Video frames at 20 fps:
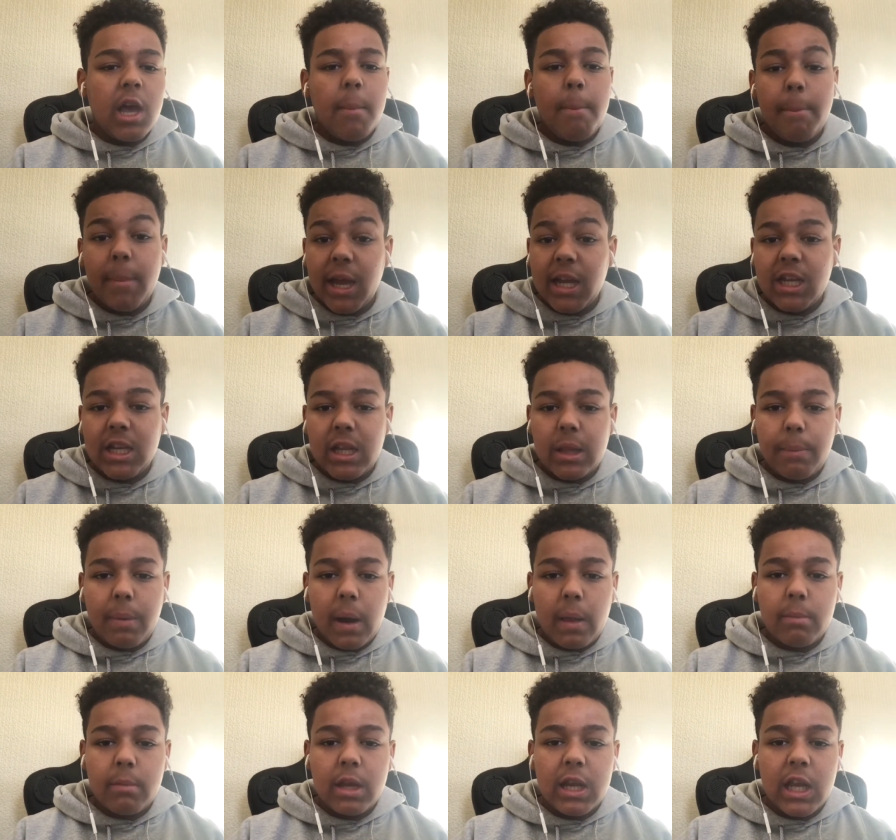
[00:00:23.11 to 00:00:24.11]
mainly the
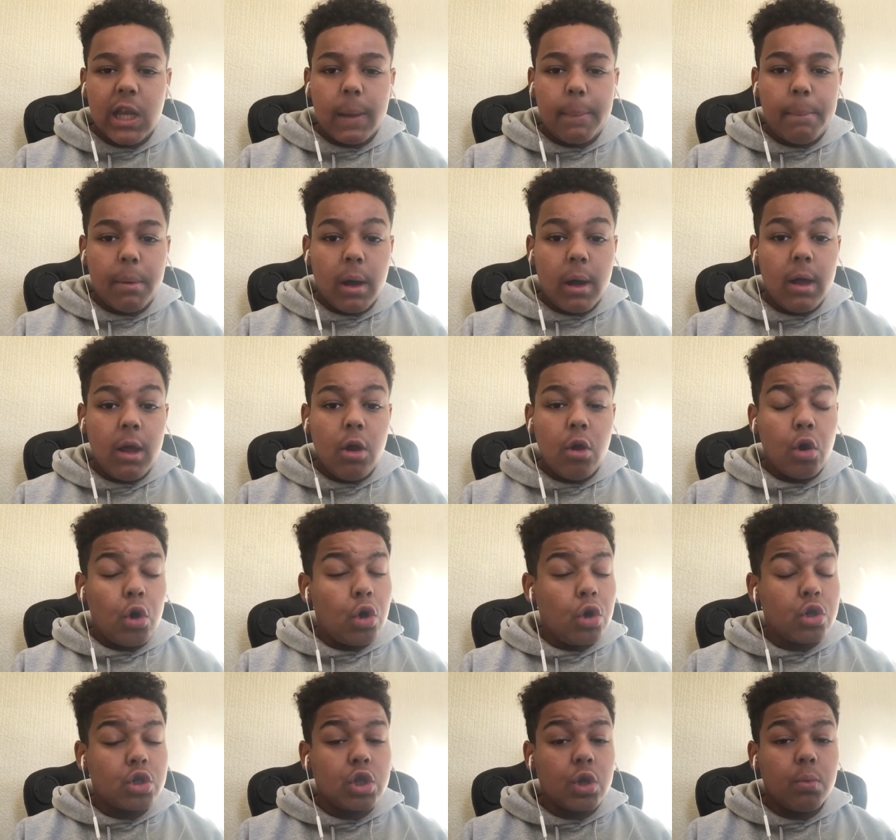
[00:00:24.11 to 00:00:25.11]
Premier League, but
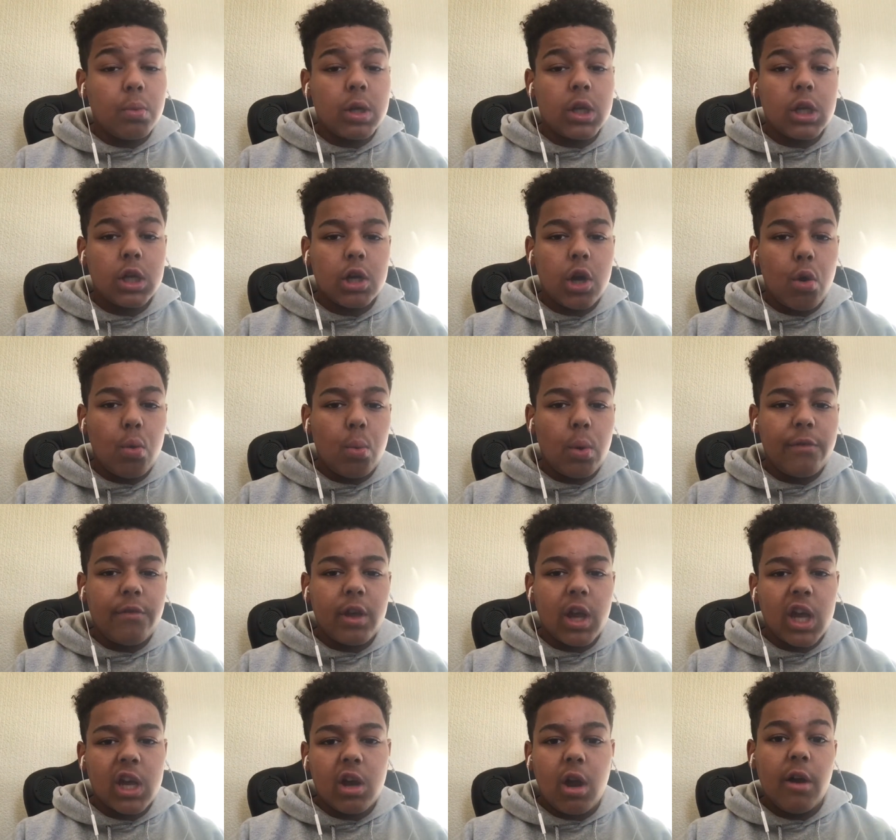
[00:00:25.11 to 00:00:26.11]
also we're going to go with
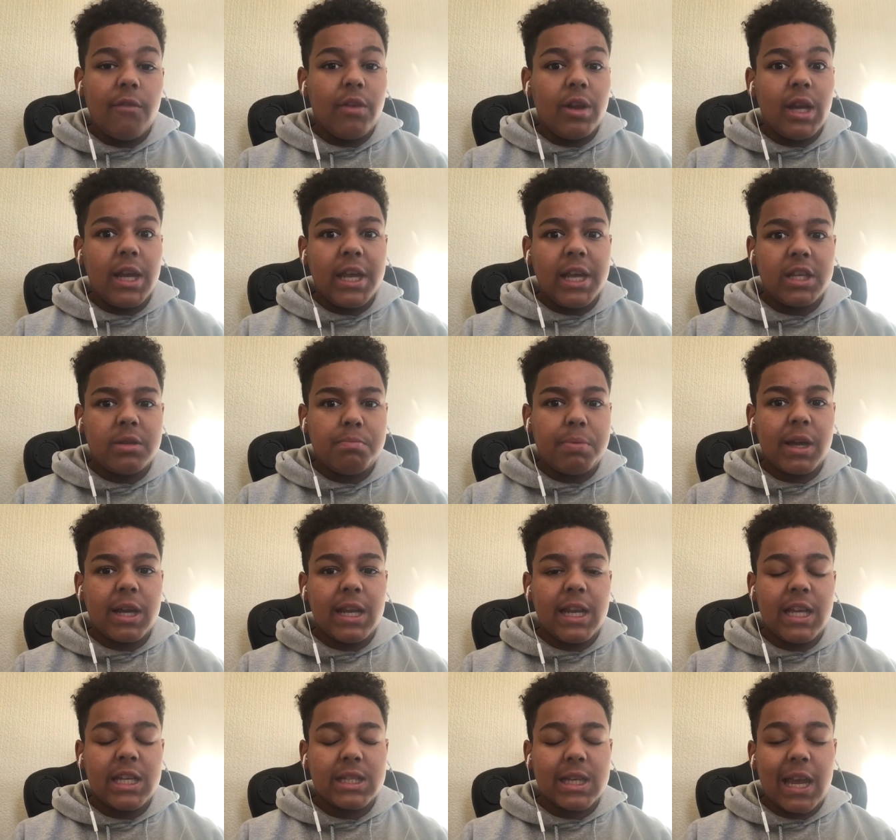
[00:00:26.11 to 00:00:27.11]
uh, other leagues, big
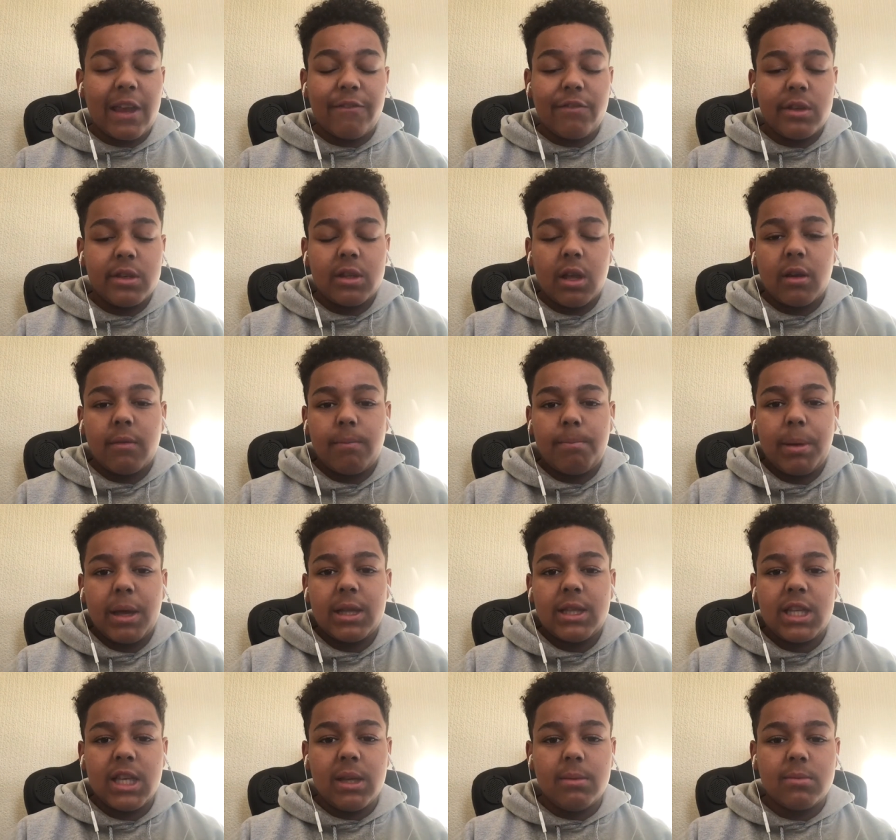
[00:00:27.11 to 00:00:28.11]
leagues, if there's like
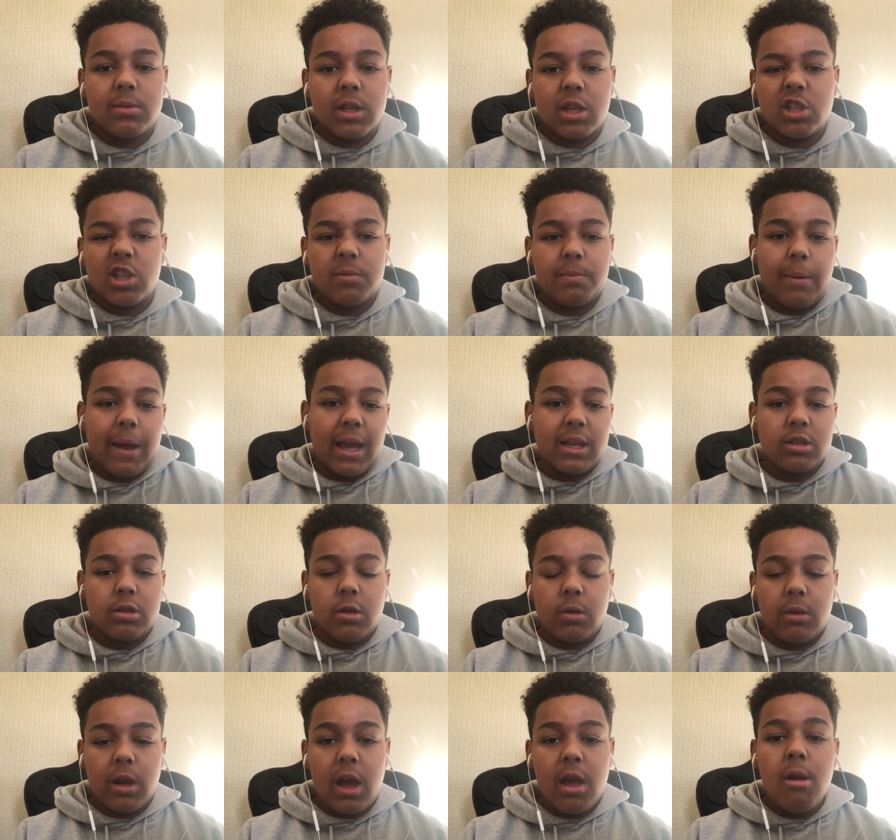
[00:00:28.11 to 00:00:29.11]
big teams such as
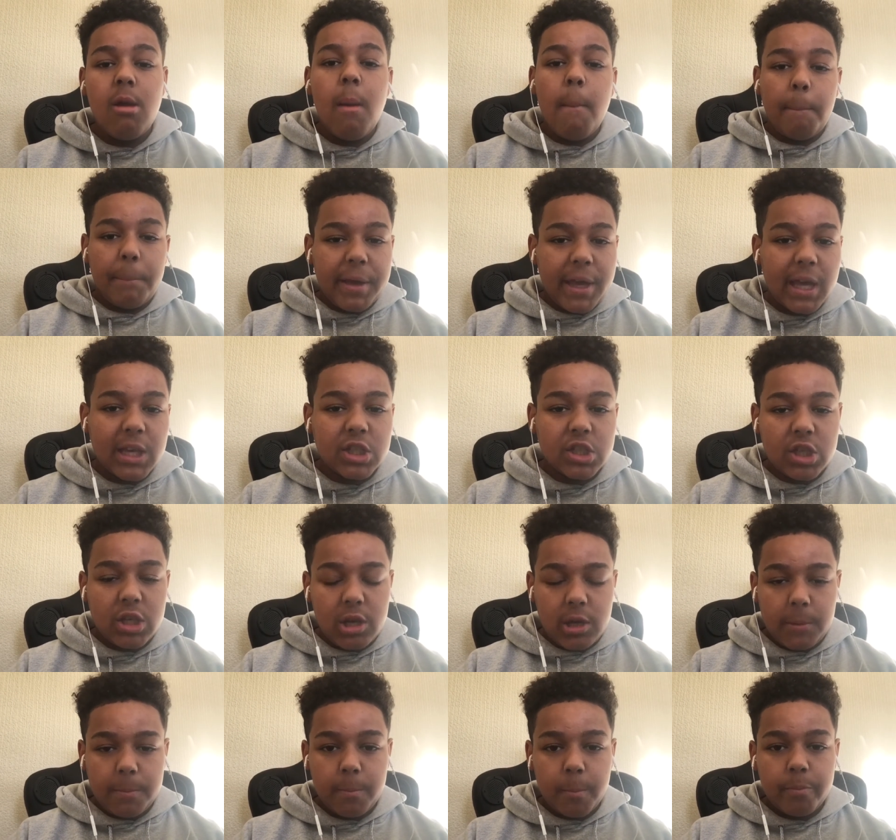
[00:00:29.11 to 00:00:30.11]
Barcelona, P S
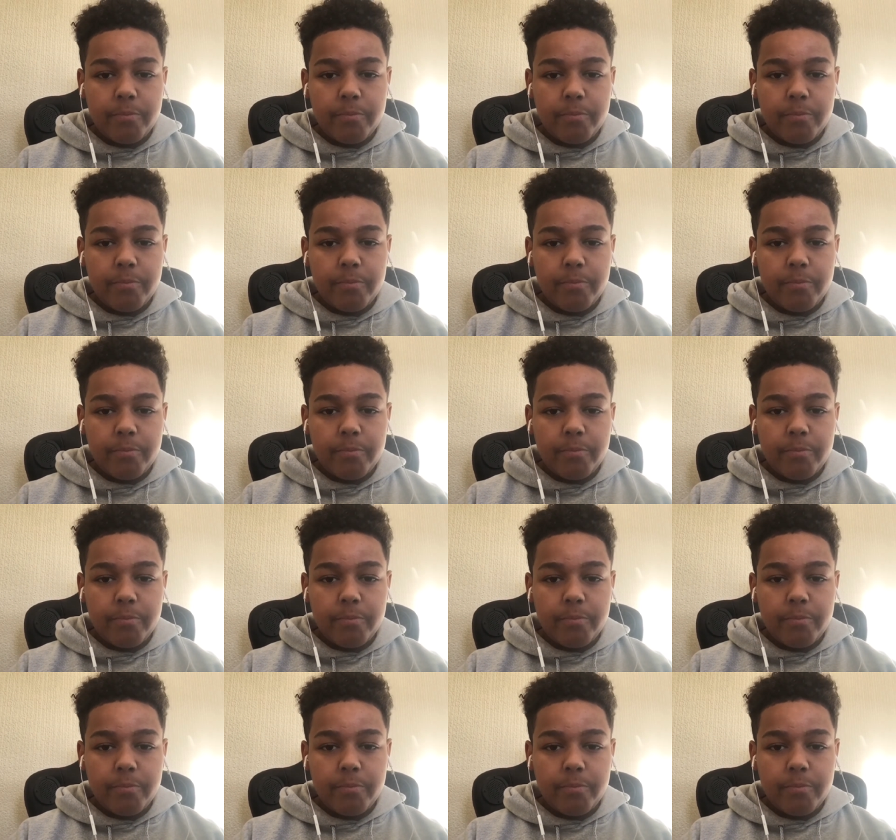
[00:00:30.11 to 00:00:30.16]
G.